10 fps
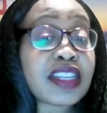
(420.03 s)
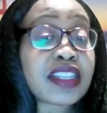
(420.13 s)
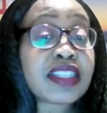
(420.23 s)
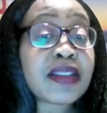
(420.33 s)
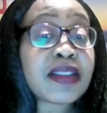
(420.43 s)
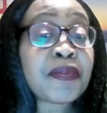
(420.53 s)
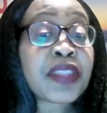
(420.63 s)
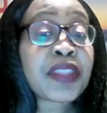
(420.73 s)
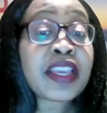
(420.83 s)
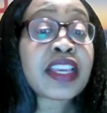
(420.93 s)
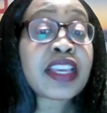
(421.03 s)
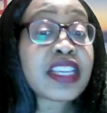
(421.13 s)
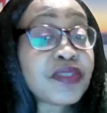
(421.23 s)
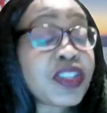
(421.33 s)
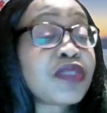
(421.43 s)
LinkedIn.
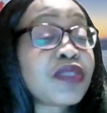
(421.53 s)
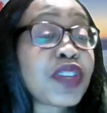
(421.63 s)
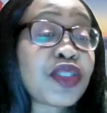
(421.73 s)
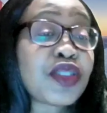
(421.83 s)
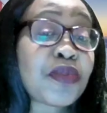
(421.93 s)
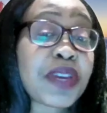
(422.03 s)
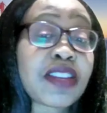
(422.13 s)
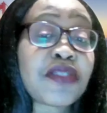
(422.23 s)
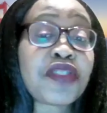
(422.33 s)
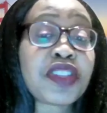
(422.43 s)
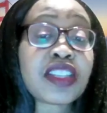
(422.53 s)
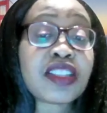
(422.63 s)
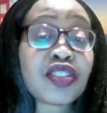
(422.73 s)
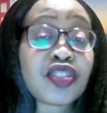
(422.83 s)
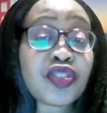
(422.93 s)
If this video
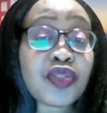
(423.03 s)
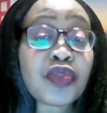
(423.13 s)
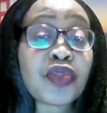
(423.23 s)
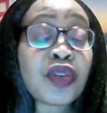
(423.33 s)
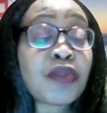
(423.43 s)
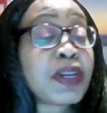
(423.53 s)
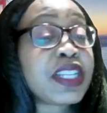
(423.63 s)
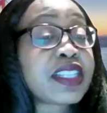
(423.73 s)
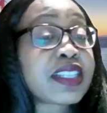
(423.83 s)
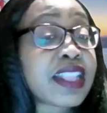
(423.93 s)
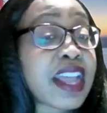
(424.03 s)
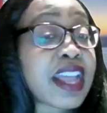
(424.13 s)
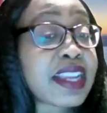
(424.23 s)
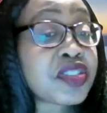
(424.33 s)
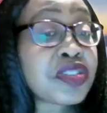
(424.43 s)
benefited you, please
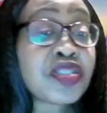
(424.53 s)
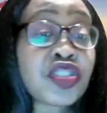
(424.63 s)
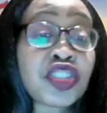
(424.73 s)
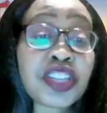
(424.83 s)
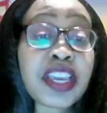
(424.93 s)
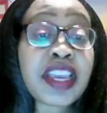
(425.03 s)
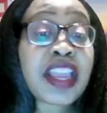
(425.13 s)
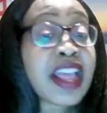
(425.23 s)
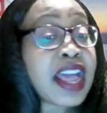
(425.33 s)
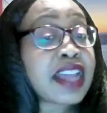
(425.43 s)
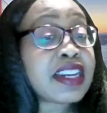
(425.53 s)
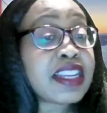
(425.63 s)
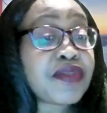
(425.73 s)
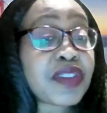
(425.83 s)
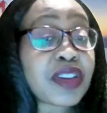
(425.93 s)
like, share, and
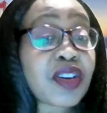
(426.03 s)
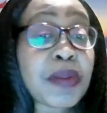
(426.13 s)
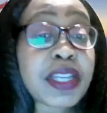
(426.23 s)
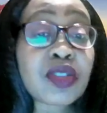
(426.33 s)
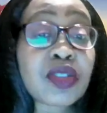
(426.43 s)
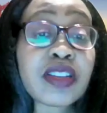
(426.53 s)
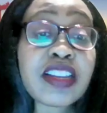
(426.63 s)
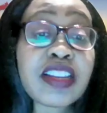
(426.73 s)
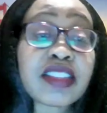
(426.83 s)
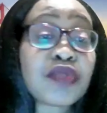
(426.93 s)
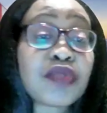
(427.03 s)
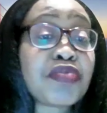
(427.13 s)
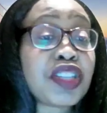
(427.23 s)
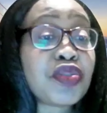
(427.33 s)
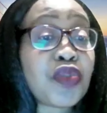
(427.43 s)
leave a comment to let me
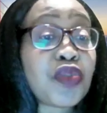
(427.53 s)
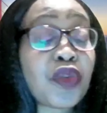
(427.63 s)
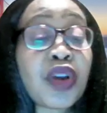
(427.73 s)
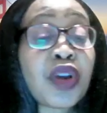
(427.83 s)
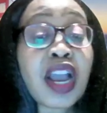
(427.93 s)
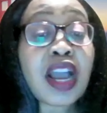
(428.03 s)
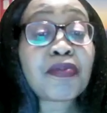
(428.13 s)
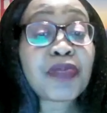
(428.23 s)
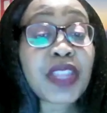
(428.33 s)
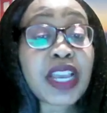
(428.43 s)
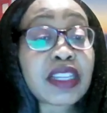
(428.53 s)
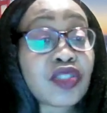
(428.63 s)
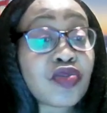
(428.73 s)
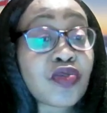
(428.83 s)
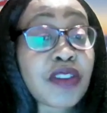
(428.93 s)
know that
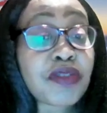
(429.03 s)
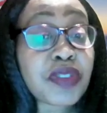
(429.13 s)
you